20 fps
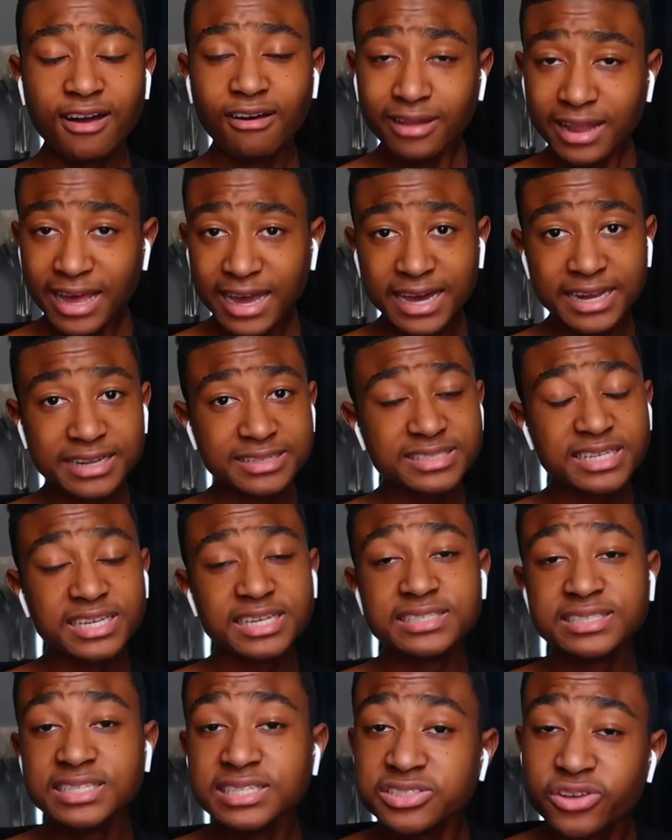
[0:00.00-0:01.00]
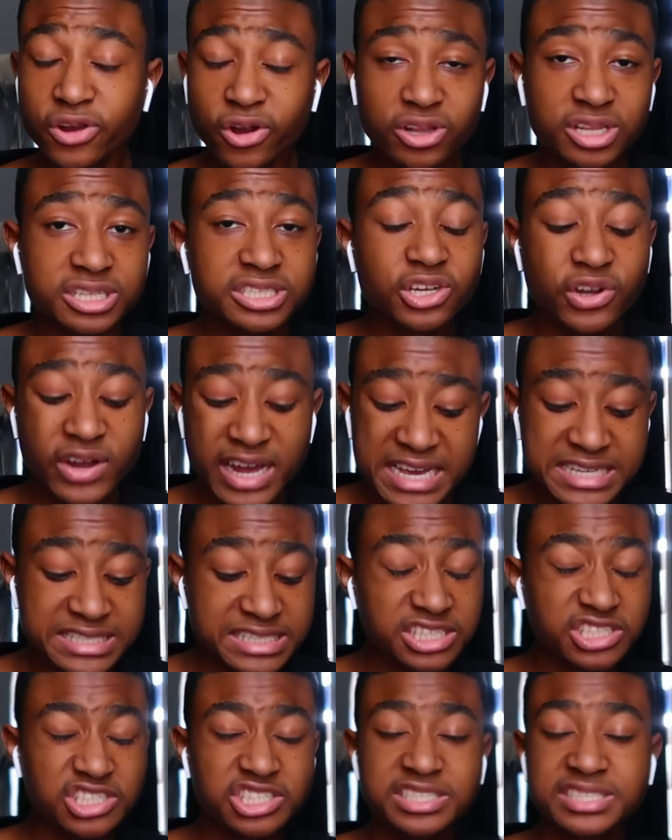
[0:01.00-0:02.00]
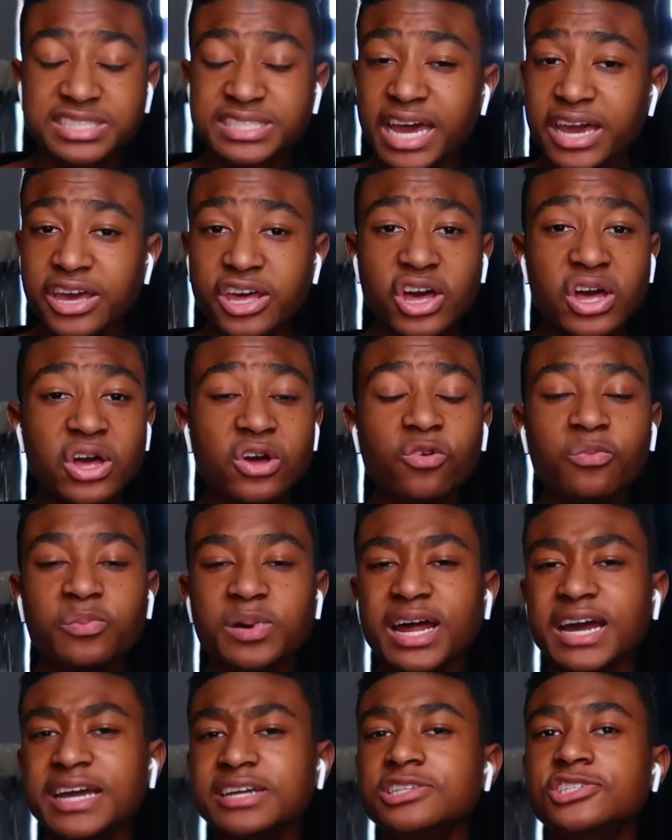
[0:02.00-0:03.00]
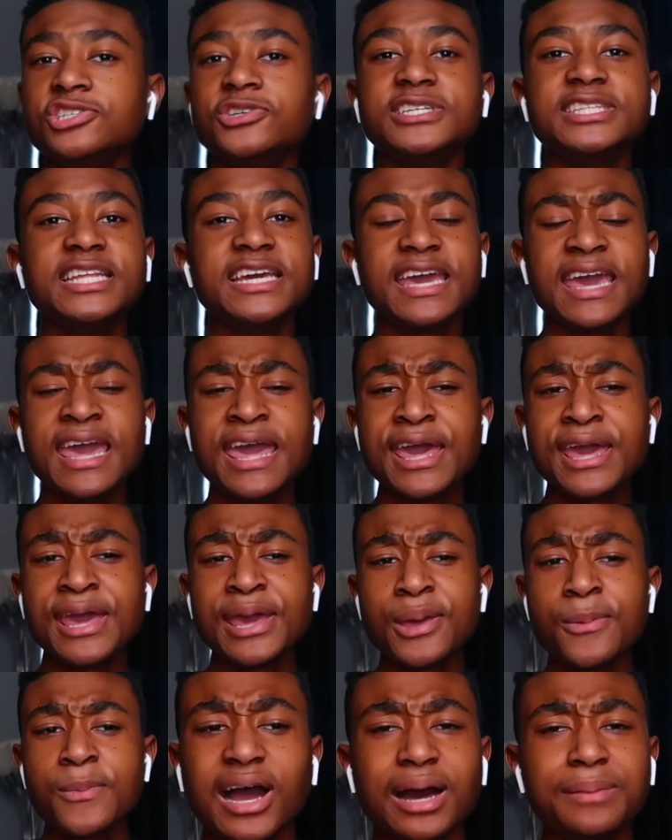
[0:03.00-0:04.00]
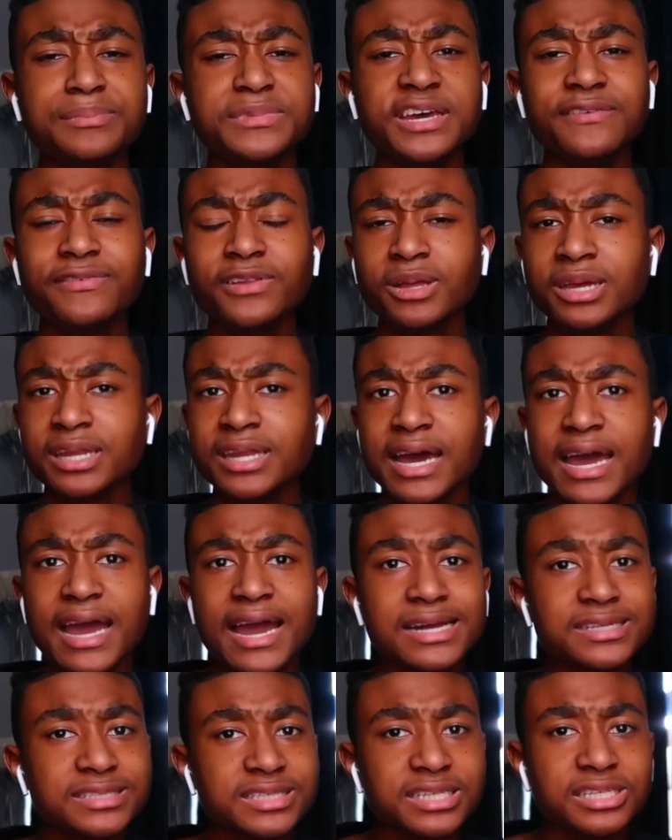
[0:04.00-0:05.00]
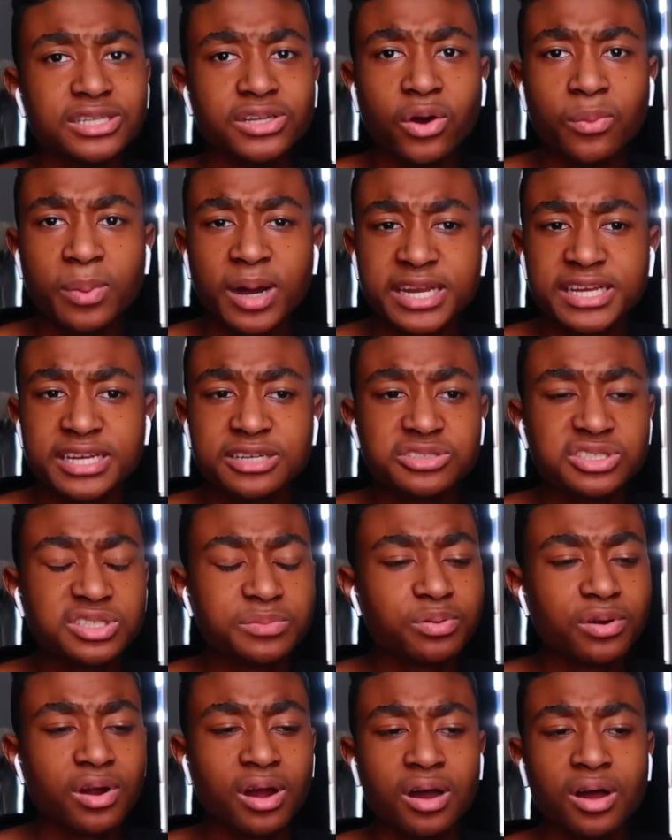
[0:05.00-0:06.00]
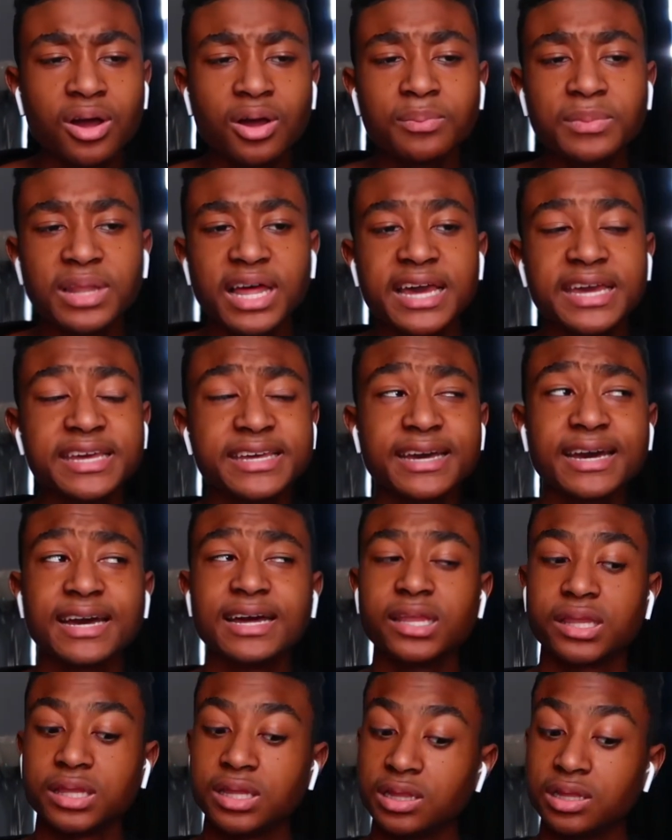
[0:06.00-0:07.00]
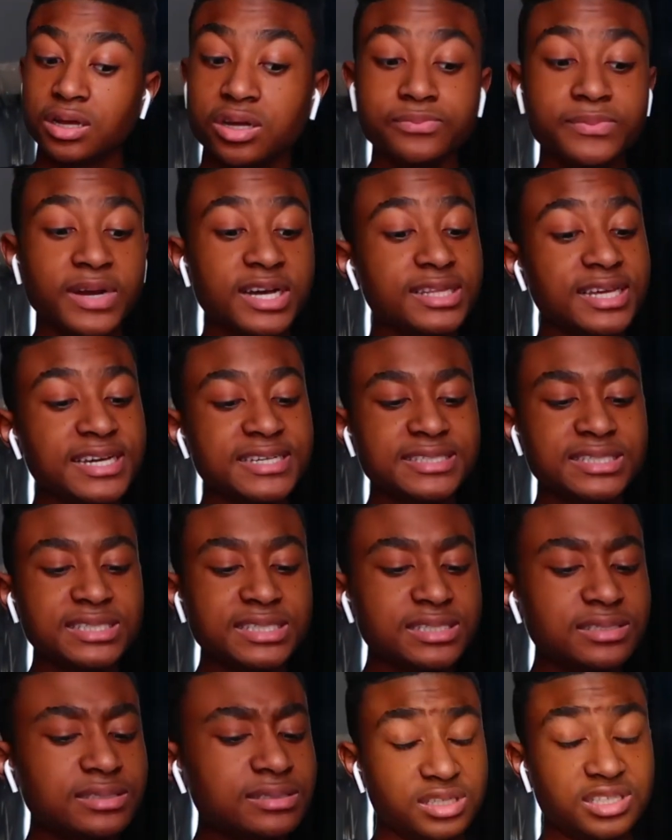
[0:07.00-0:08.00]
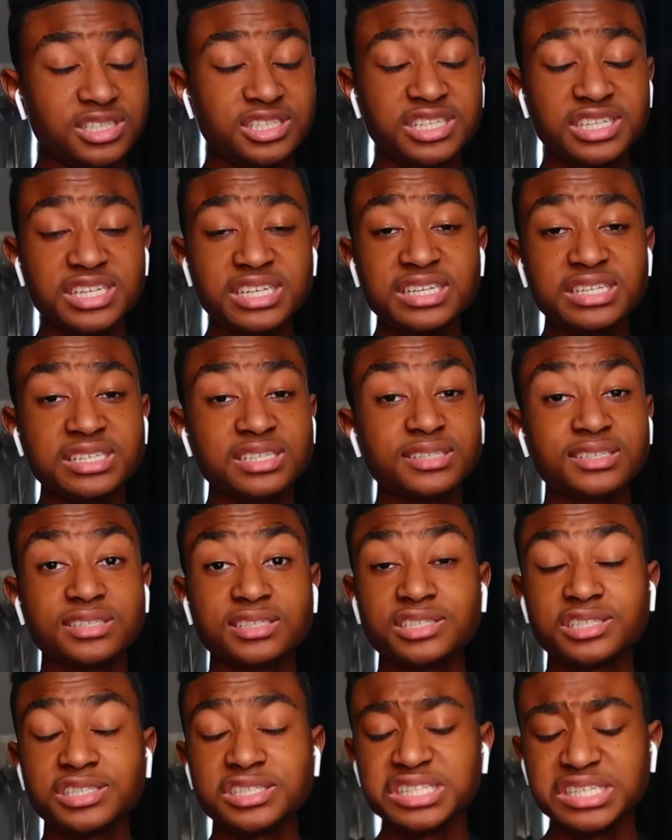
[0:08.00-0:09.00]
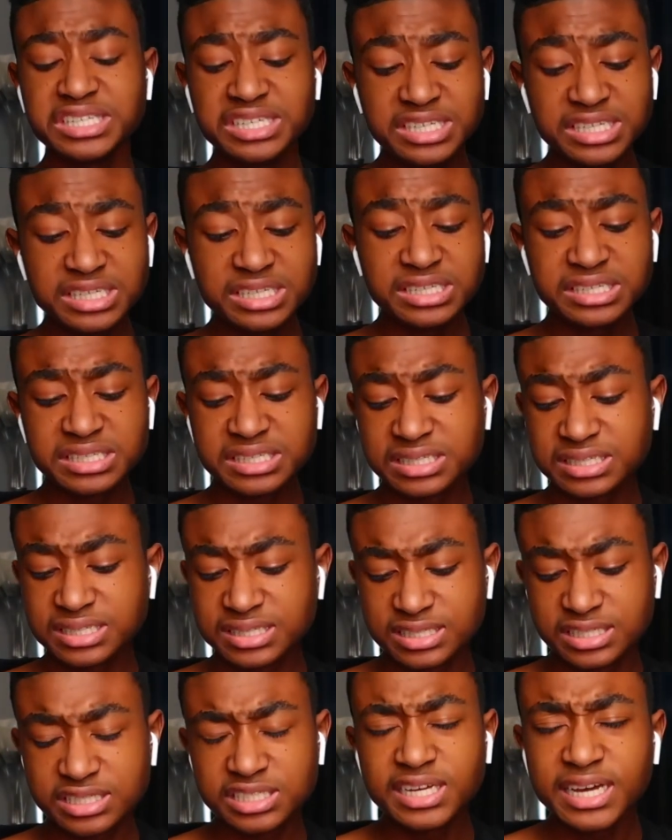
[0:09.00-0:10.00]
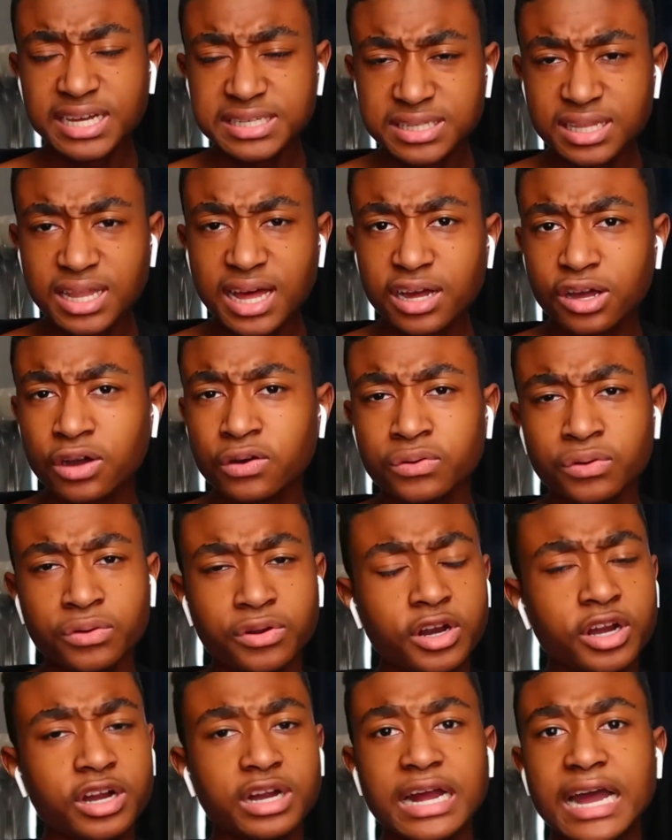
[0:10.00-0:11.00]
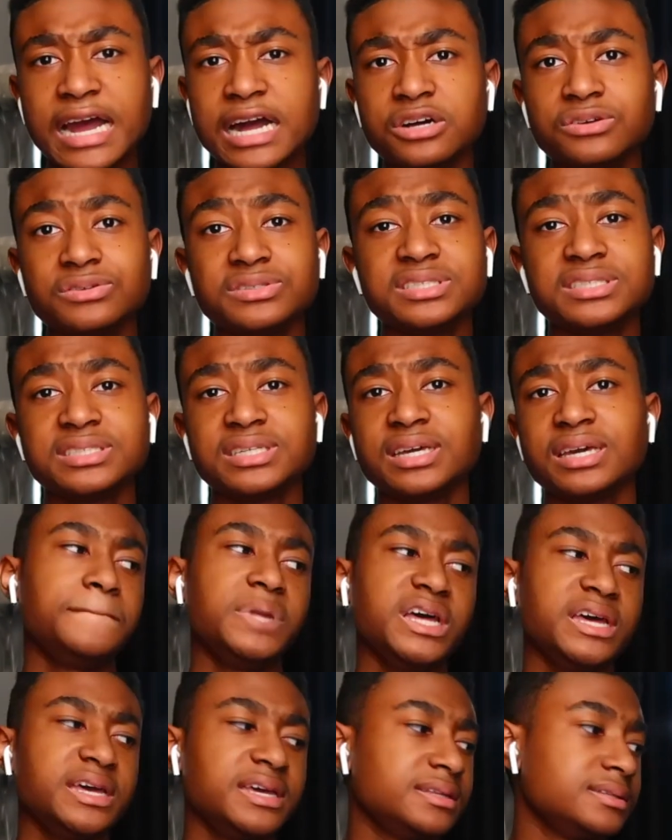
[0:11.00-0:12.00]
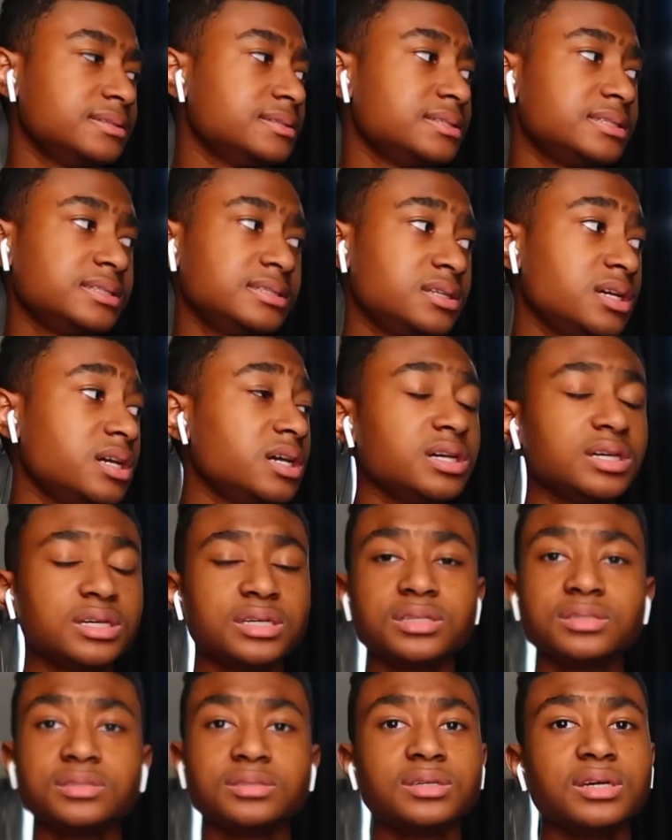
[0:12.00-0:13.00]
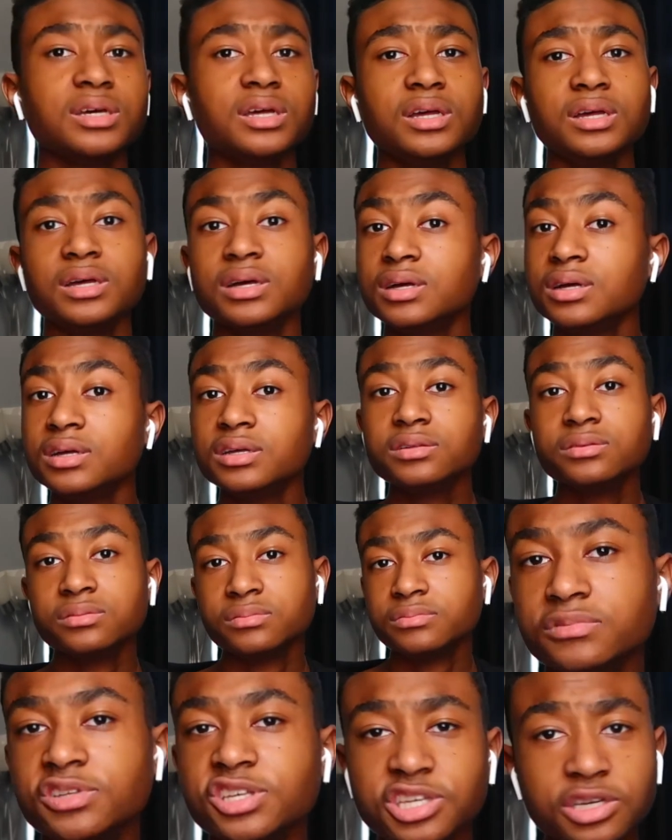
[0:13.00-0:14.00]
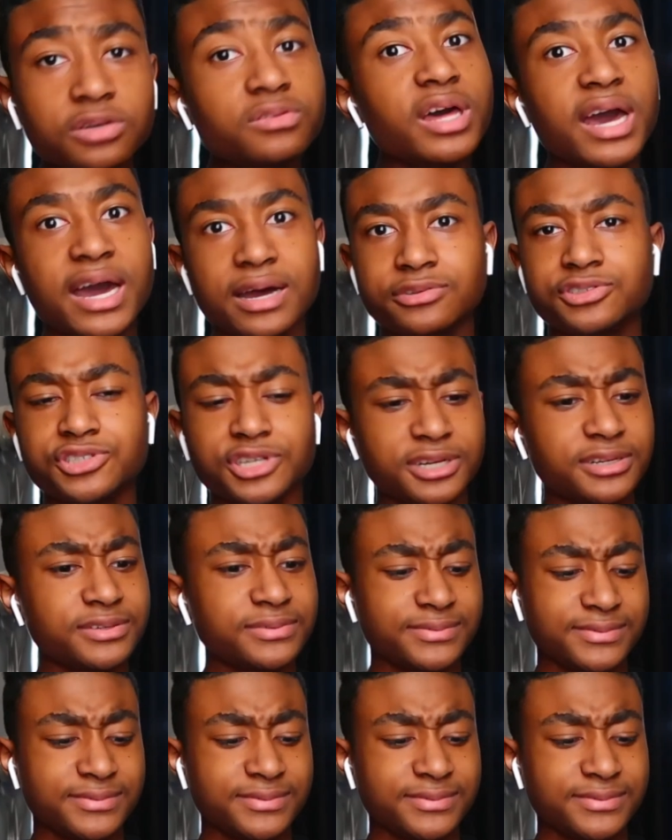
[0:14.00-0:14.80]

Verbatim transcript: All I gotta say is this girl is crazy. She's psycho, but I enjoyed the game. I'm definitely not asking nobody else to prom. Like, I learned my lesson. She, she, she has a lot going on in her house, but uh, cue the outro.